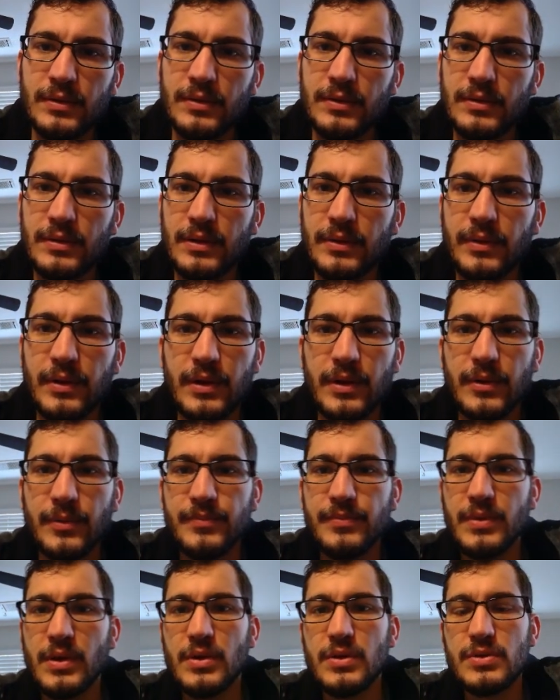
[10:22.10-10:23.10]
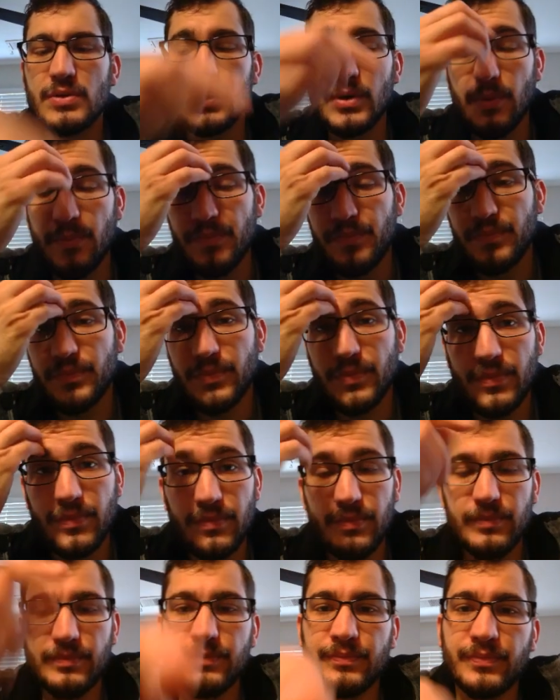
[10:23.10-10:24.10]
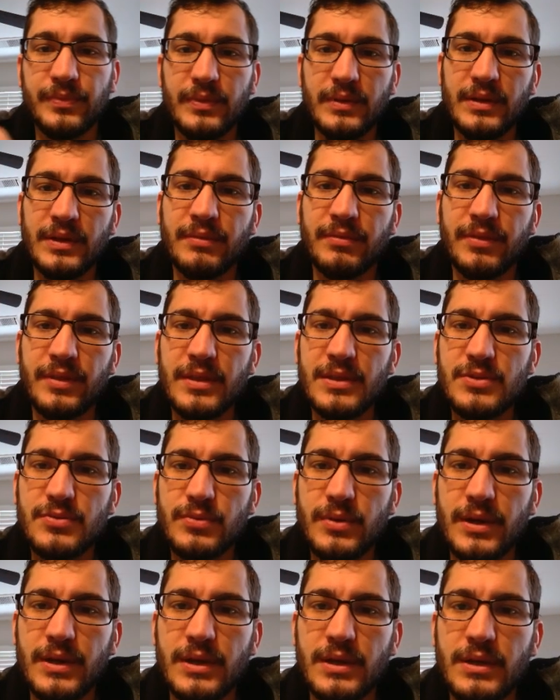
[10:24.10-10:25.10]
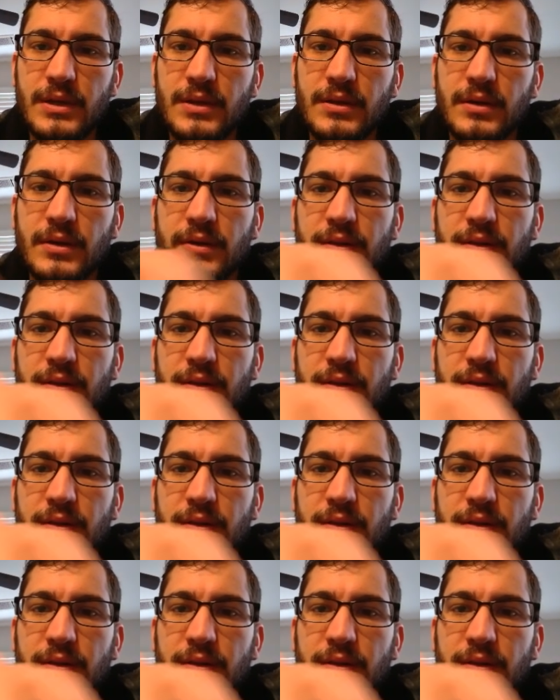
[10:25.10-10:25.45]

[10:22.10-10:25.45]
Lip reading: There we go. So if this right here,